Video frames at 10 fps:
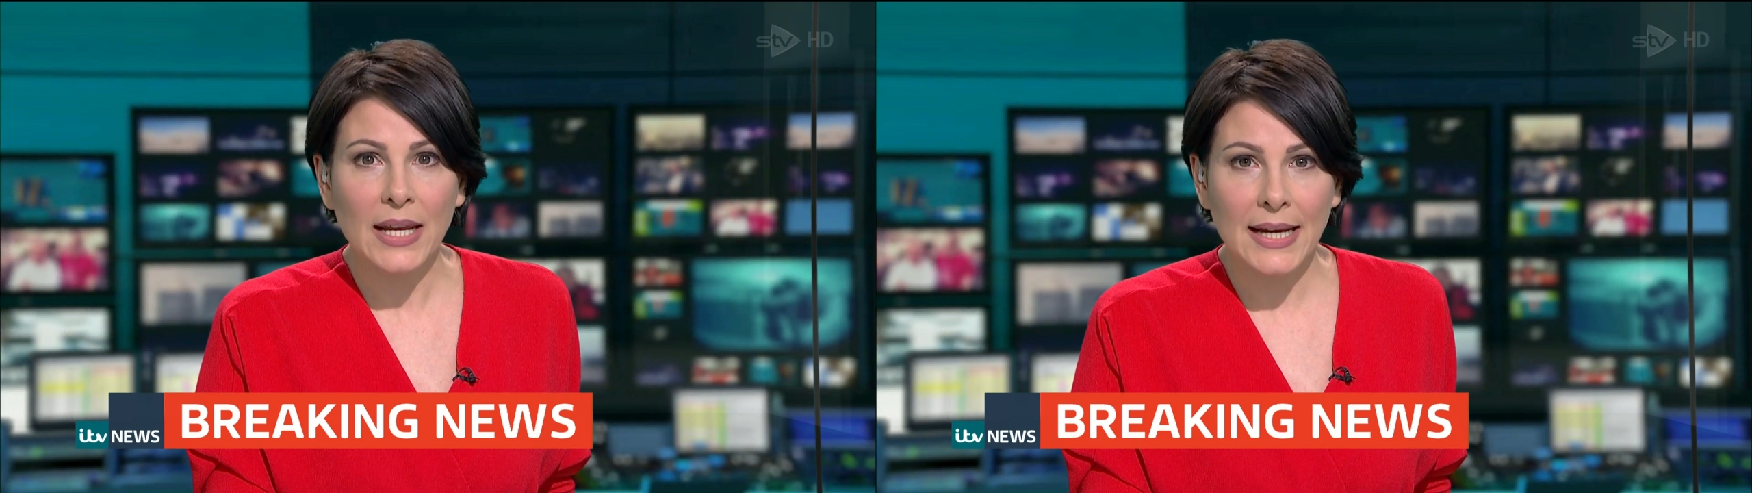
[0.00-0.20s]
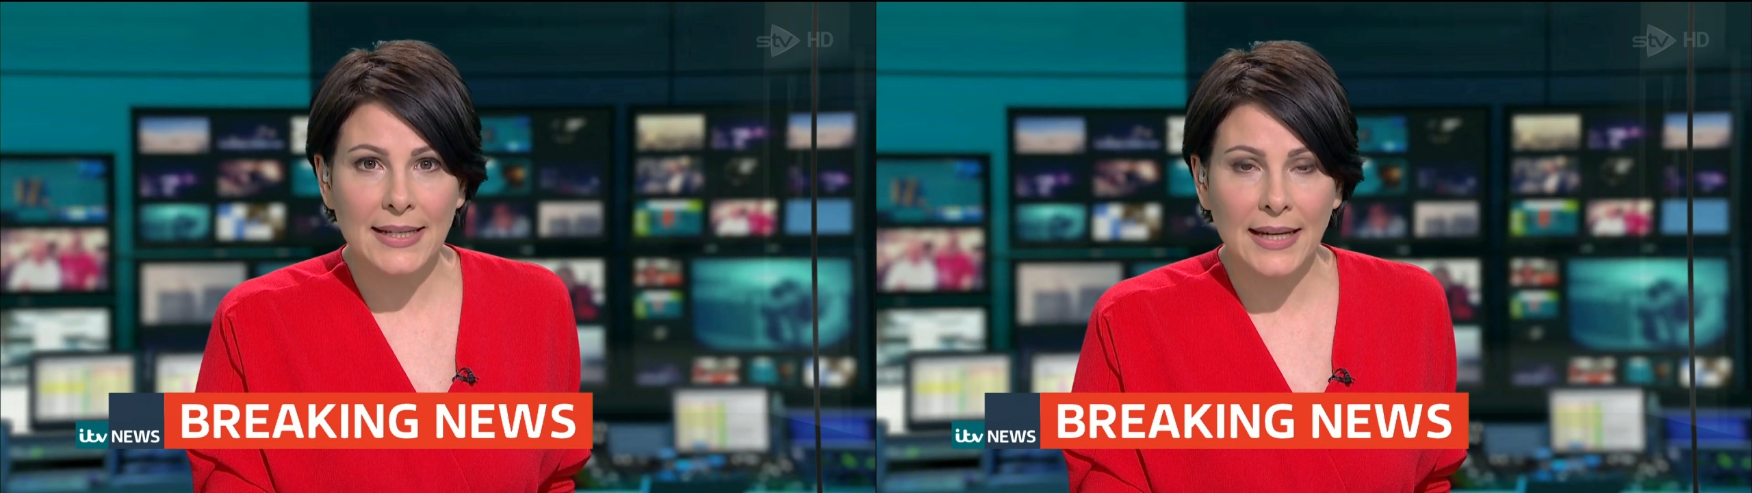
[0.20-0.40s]

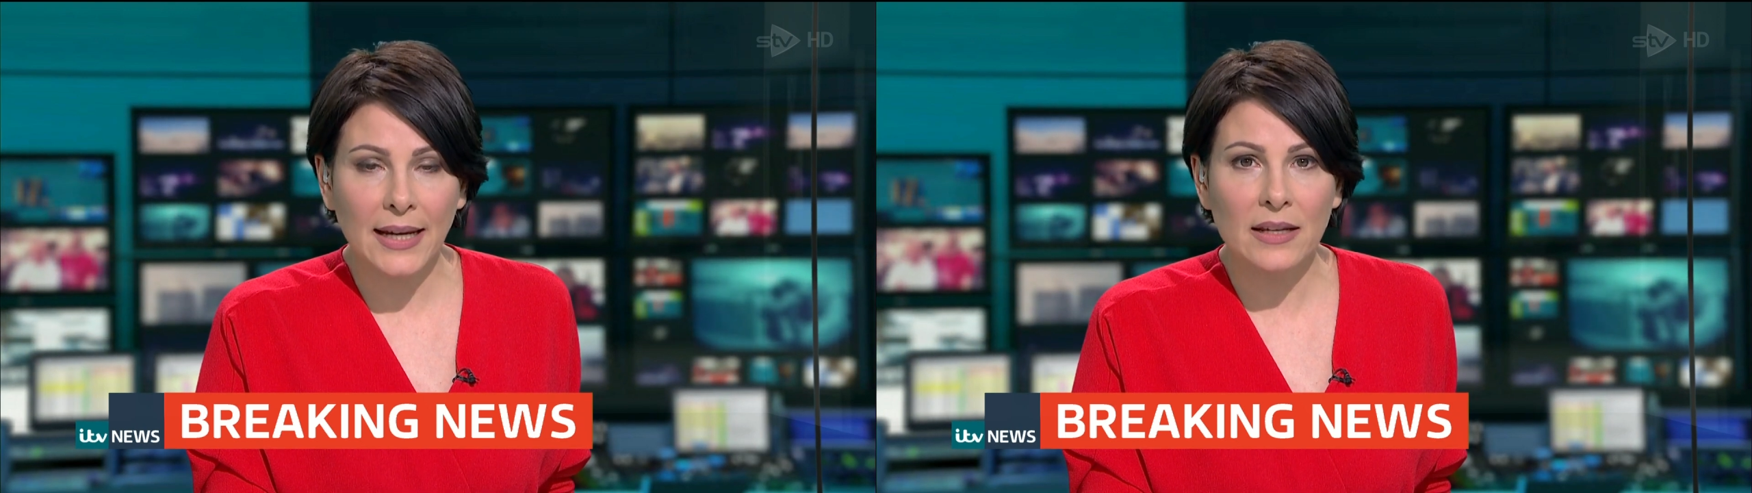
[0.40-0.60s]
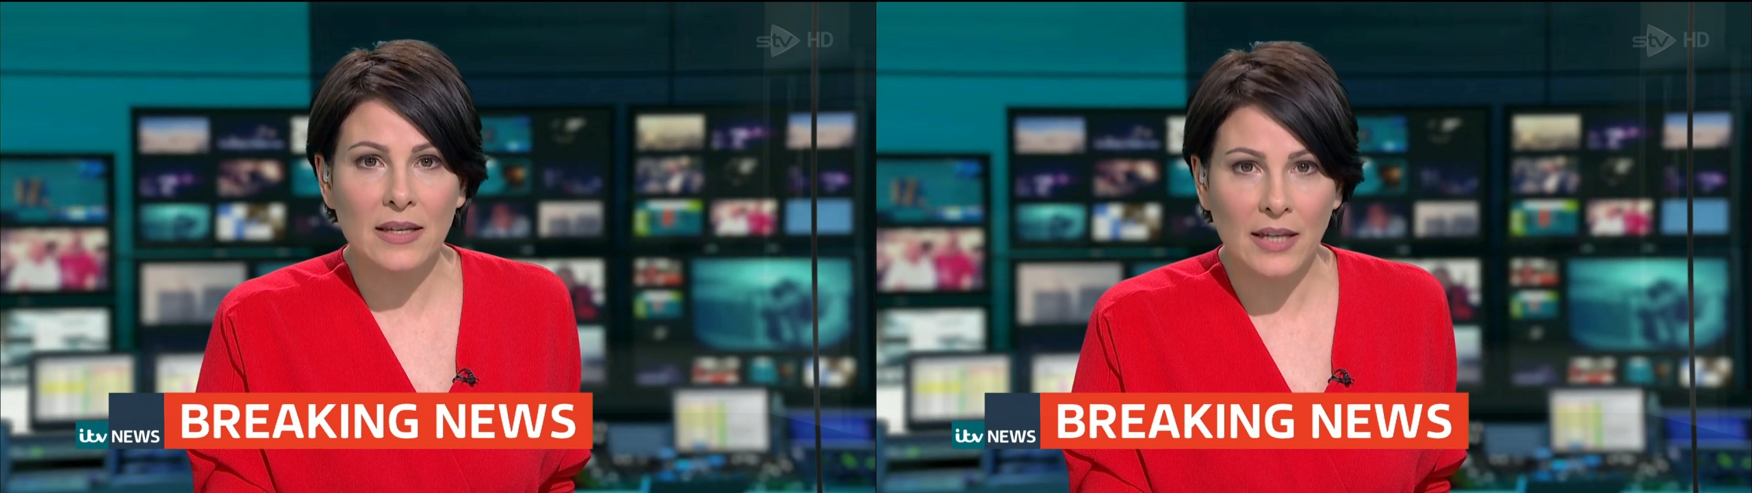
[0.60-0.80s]

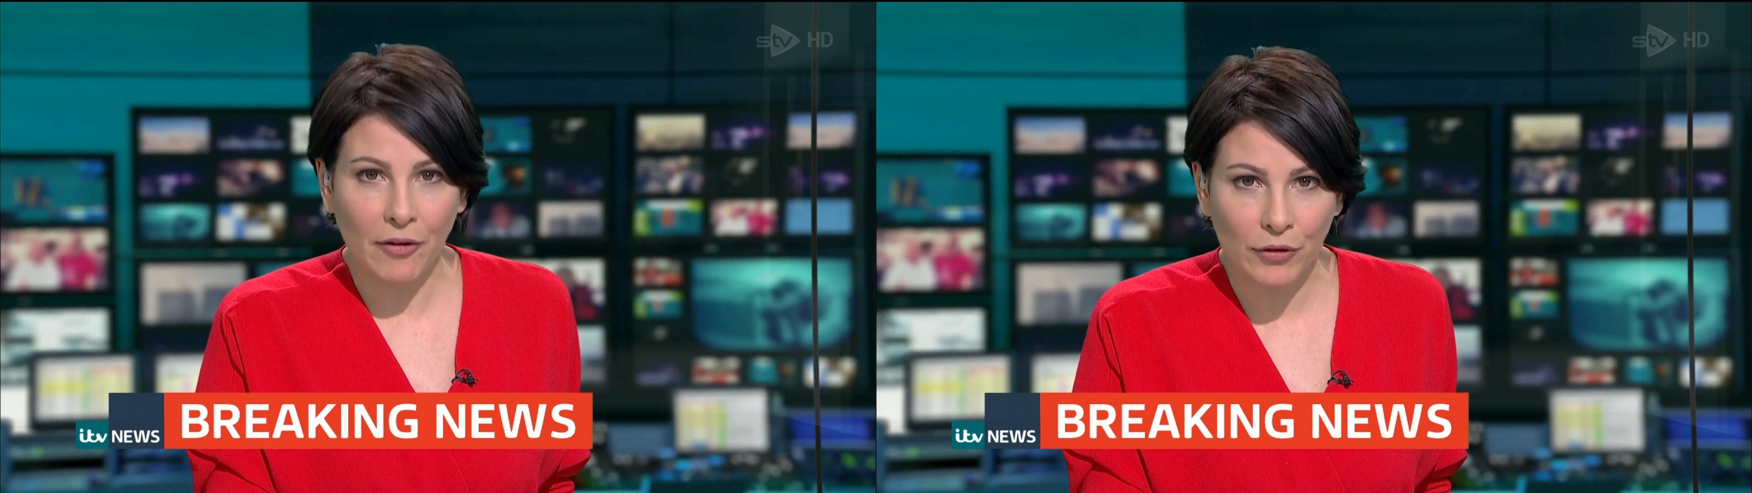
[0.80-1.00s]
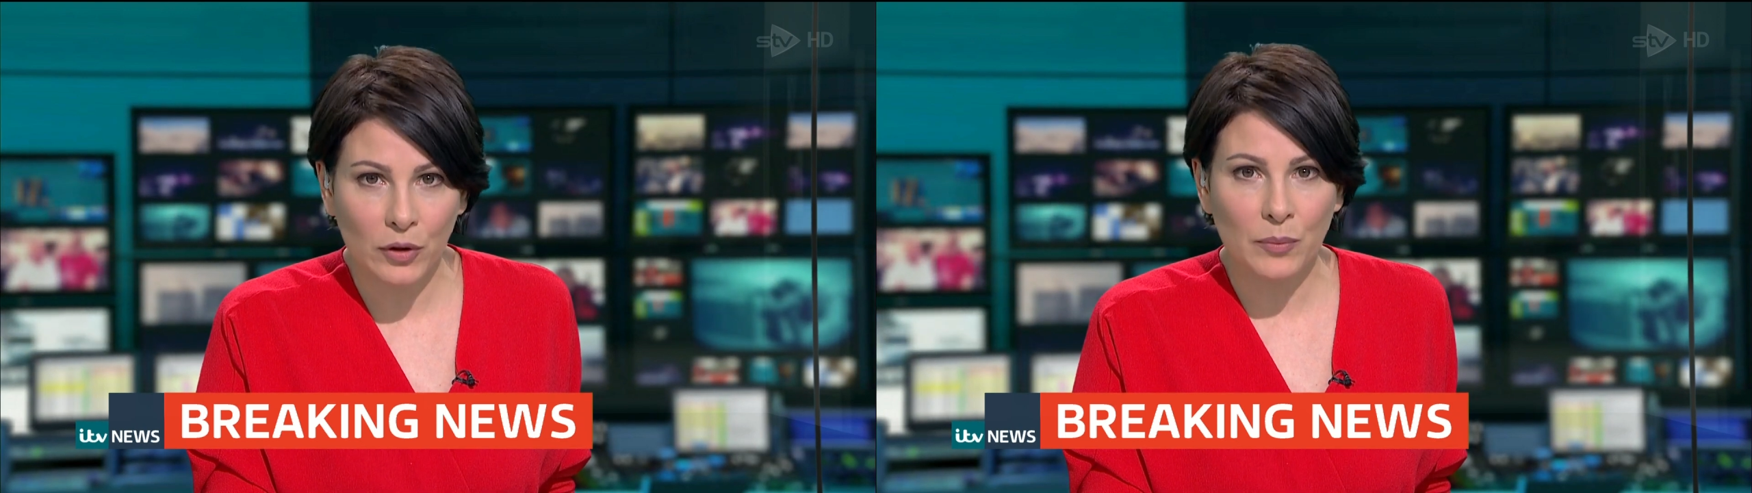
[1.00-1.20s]
hitting
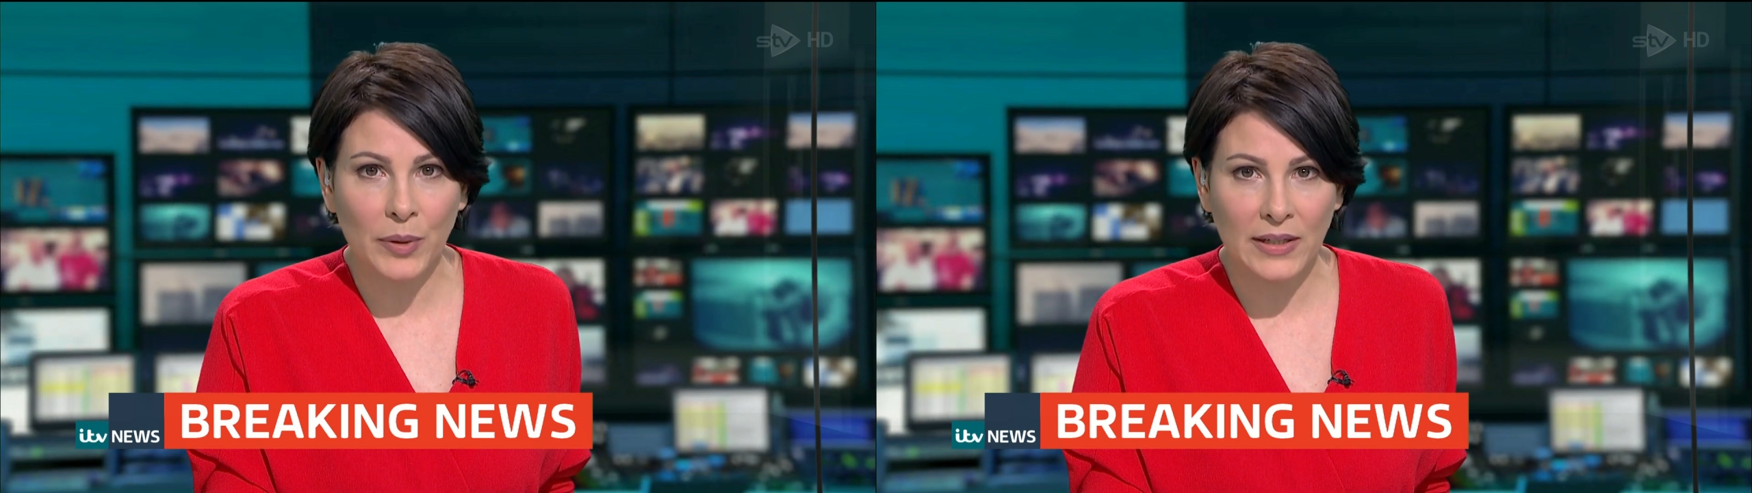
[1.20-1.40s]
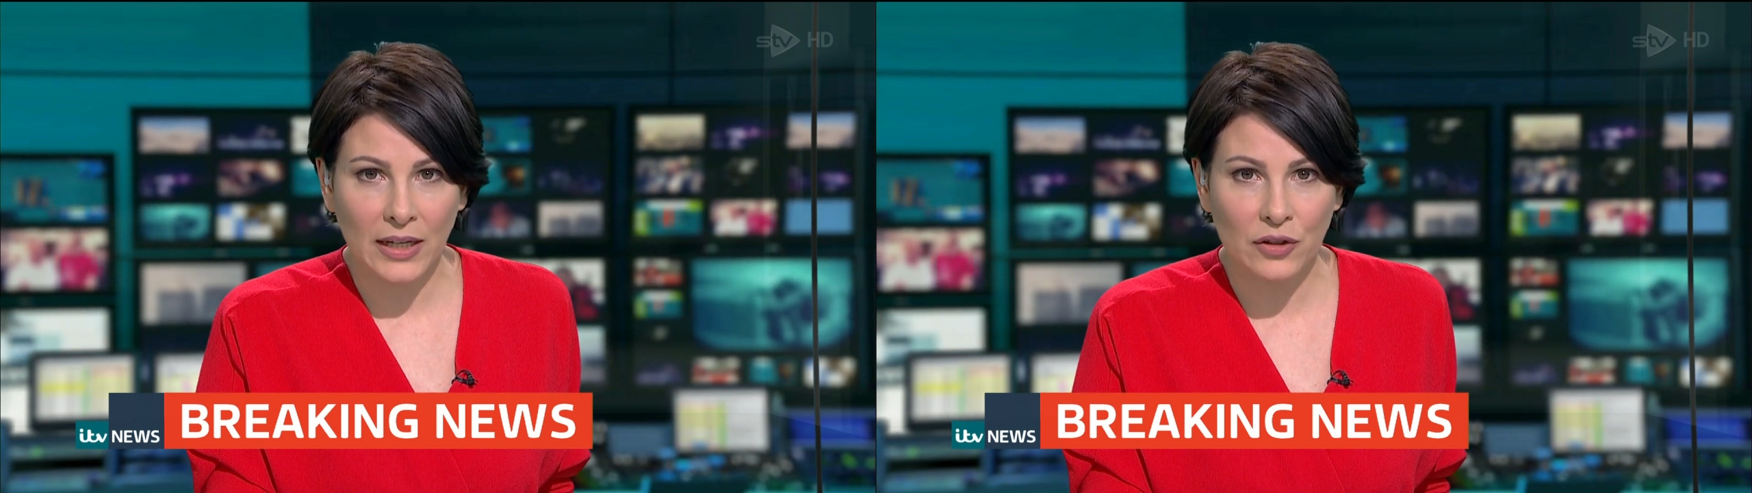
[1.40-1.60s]
several
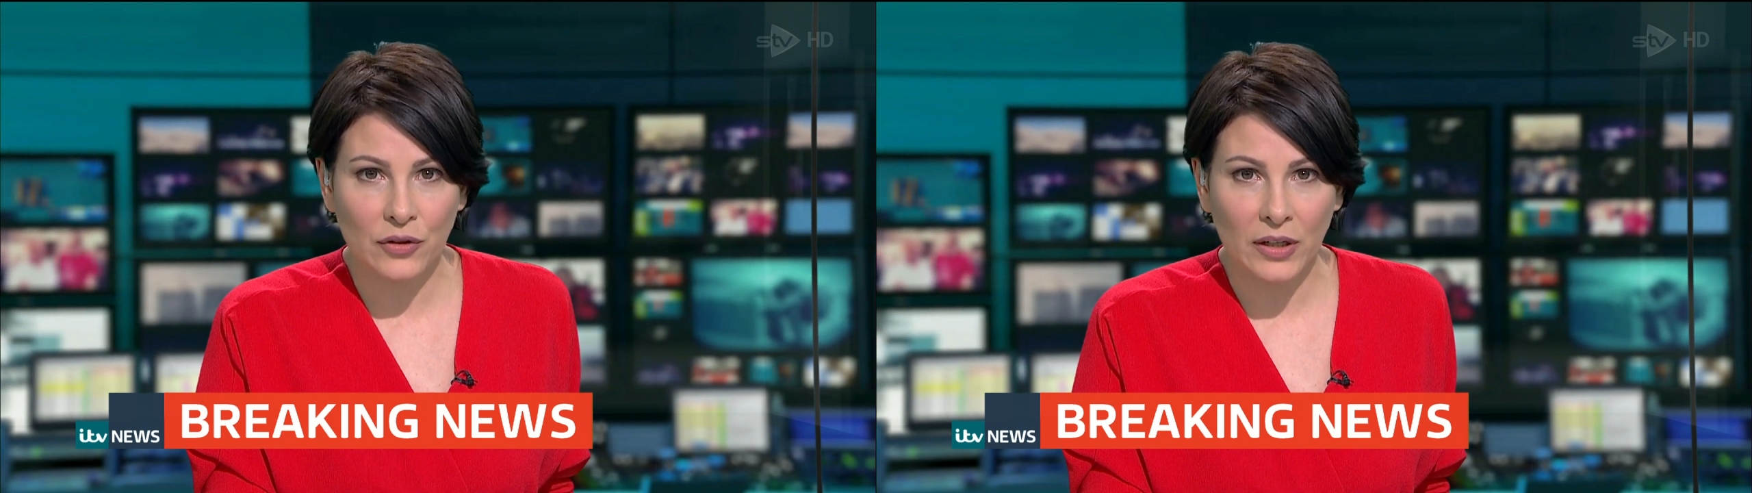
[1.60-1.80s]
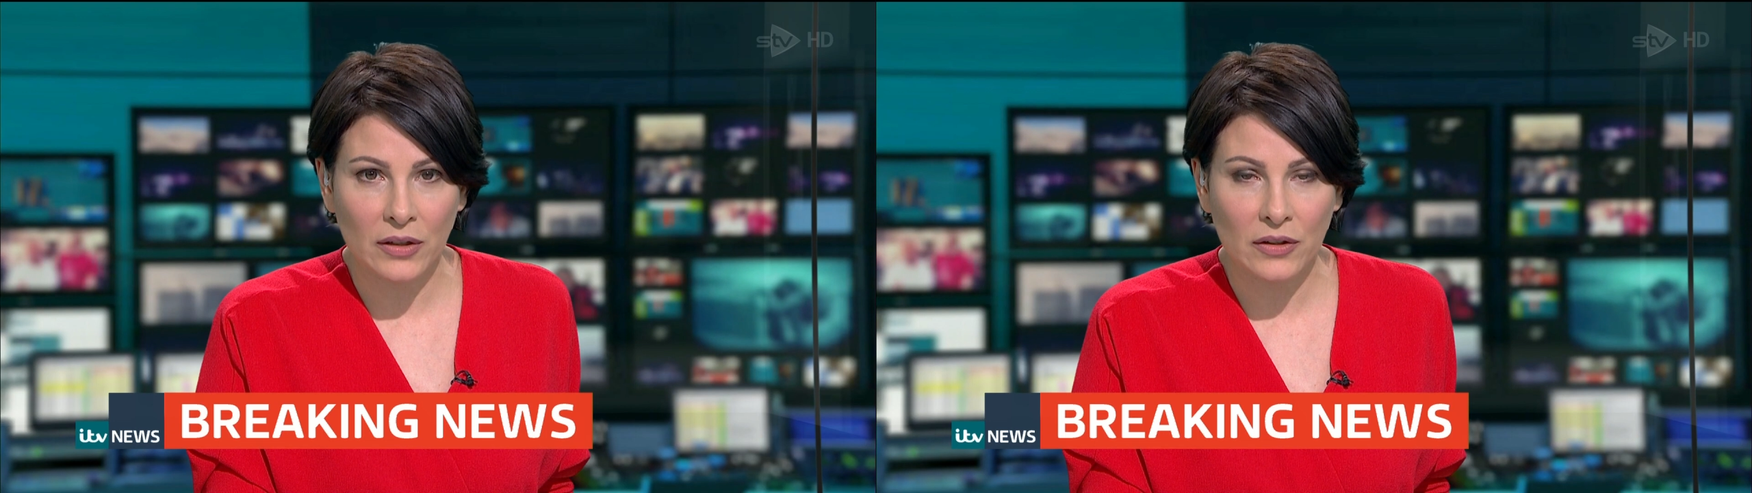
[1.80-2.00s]

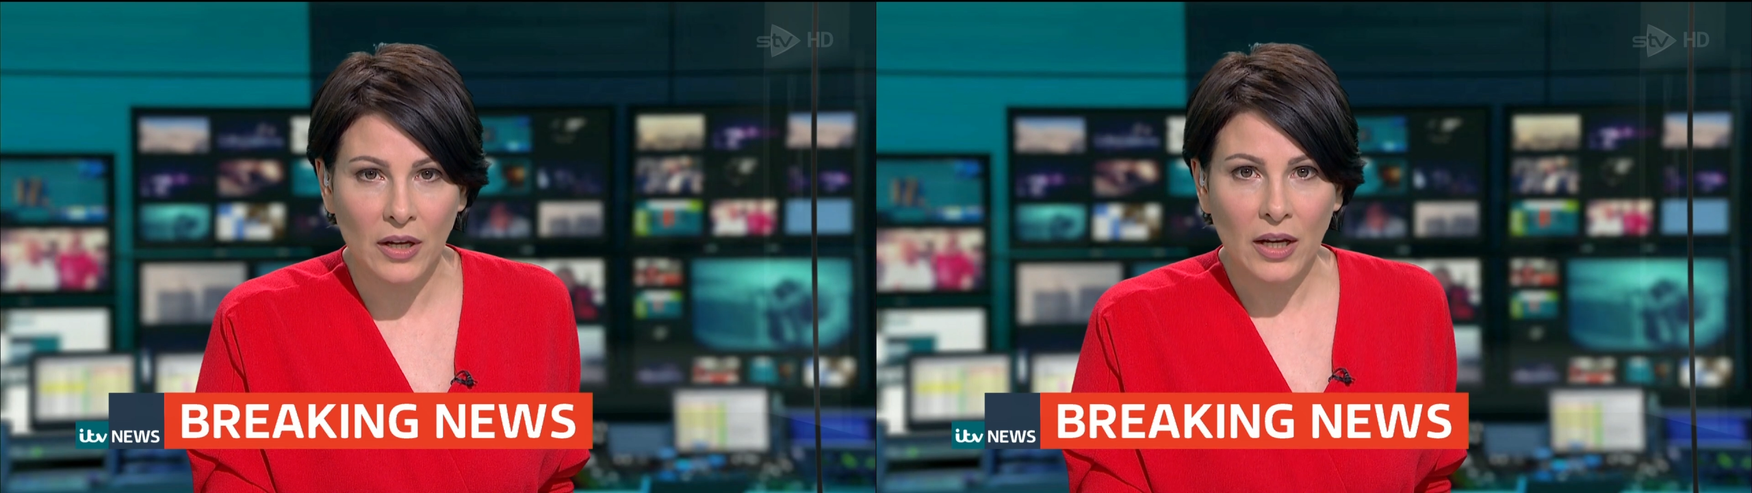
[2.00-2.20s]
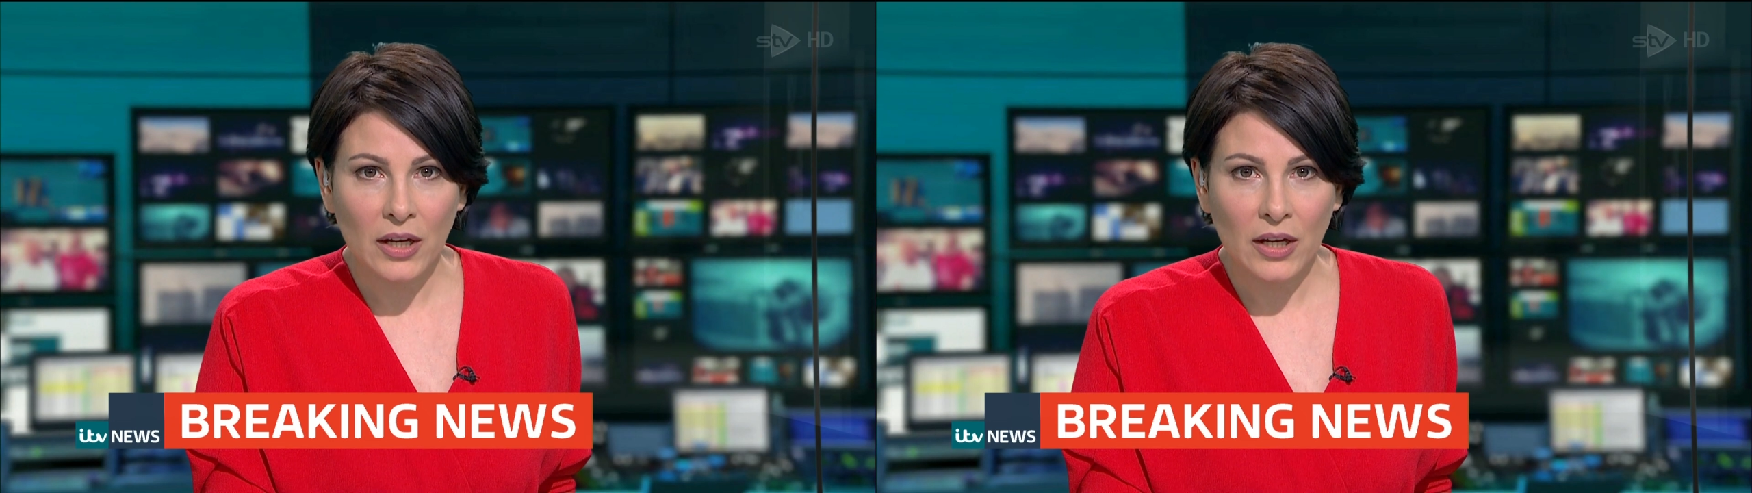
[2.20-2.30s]
pedestrians